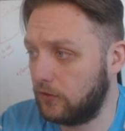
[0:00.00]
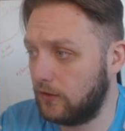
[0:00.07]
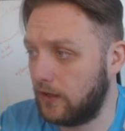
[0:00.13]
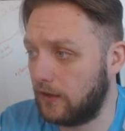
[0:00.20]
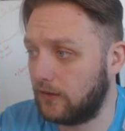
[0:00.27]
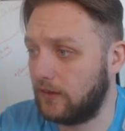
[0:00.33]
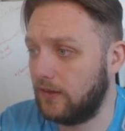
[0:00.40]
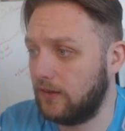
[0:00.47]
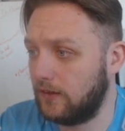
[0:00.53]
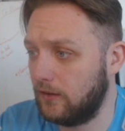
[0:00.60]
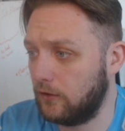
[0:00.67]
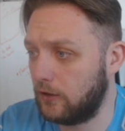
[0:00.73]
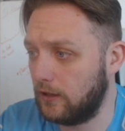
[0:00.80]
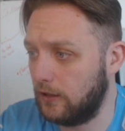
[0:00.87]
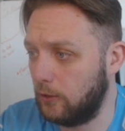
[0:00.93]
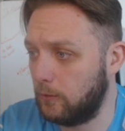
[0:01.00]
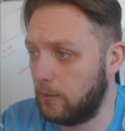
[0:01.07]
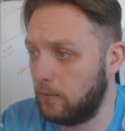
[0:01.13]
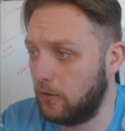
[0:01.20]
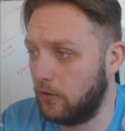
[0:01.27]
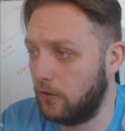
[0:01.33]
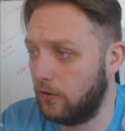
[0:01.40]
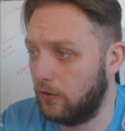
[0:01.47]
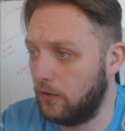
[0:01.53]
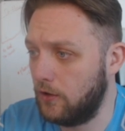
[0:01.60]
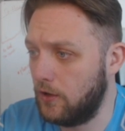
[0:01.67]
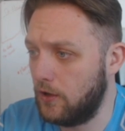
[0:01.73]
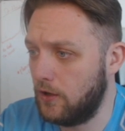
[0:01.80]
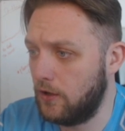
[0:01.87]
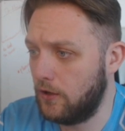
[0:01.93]
So these look a little bit more
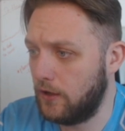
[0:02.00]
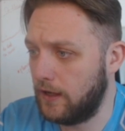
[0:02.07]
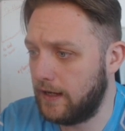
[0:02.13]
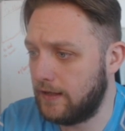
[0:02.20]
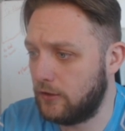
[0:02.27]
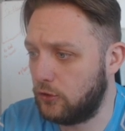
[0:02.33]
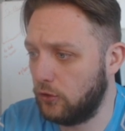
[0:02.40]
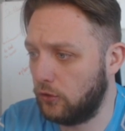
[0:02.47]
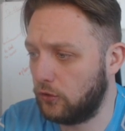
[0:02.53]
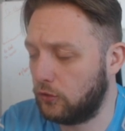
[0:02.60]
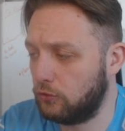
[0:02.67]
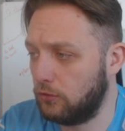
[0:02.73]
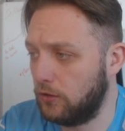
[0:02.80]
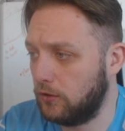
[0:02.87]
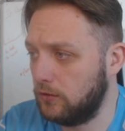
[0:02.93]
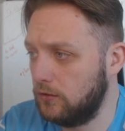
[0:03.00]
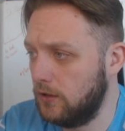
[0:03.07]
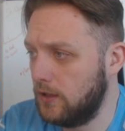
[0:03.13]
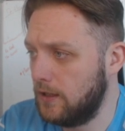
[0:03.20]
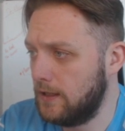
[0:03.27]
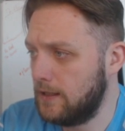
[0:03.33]
industrial.